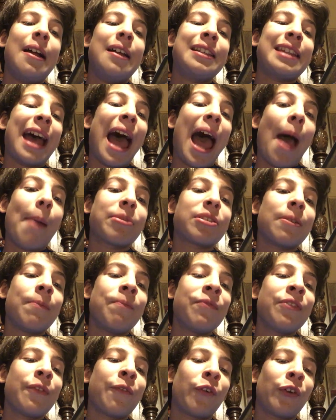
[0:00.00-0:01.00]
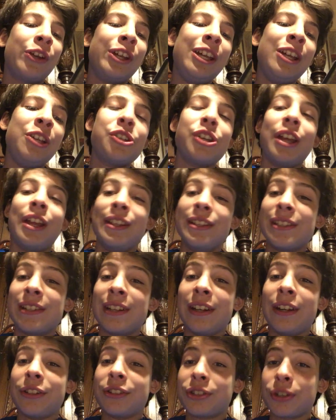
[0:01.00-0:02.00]
tapped, for each
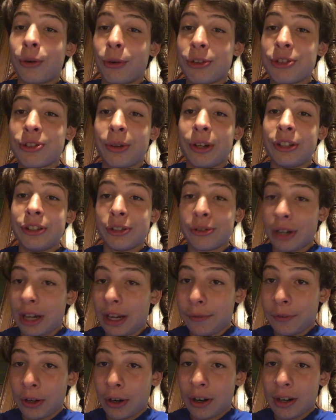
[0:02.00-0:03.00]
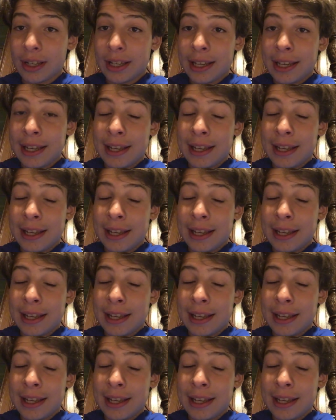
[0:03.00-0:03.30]
instant and sorcery in your graveyard.